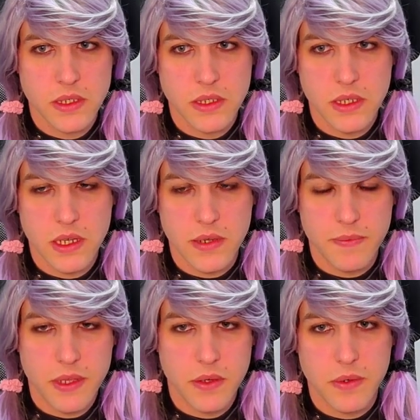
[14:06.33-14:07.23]
yeah,
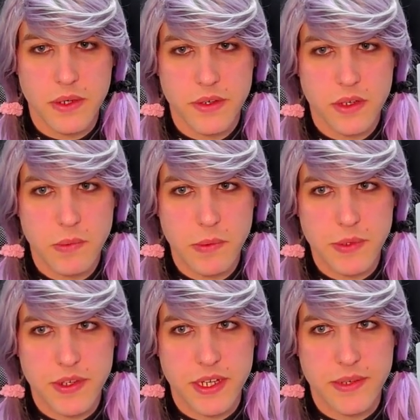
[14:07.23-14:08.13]
now we're in copy mode
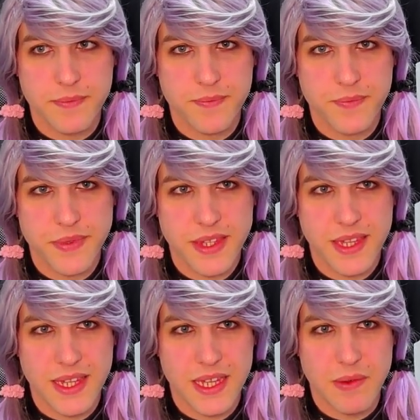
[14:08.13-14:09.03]
again.
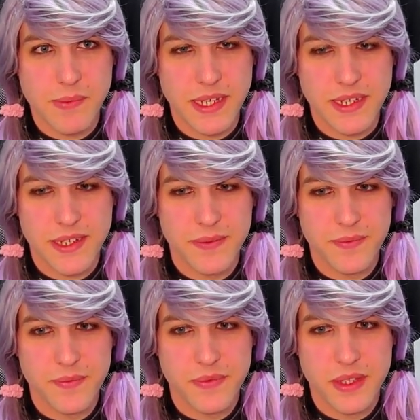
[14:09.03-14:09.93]
Never mind.
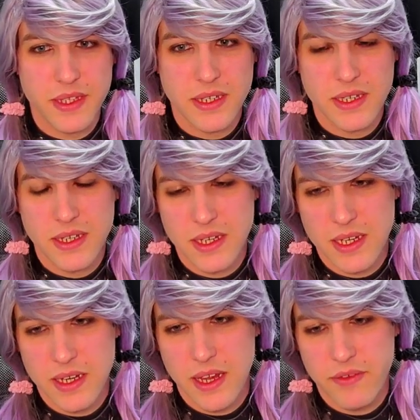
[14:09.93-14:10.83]

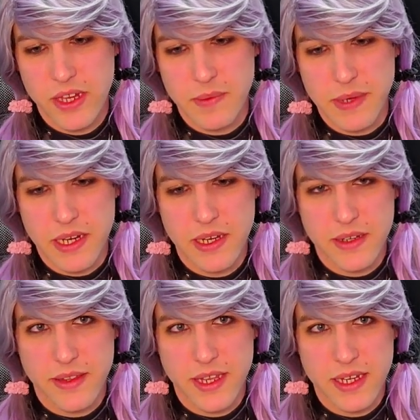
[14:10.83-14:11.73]
Every time I click on
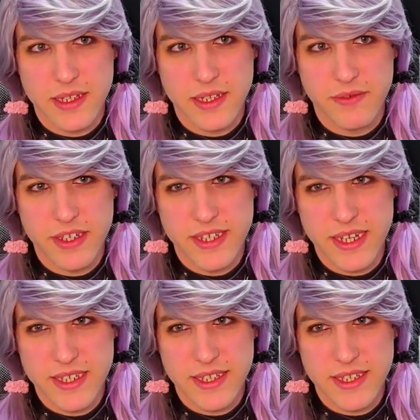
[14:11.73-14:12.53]
things, it resets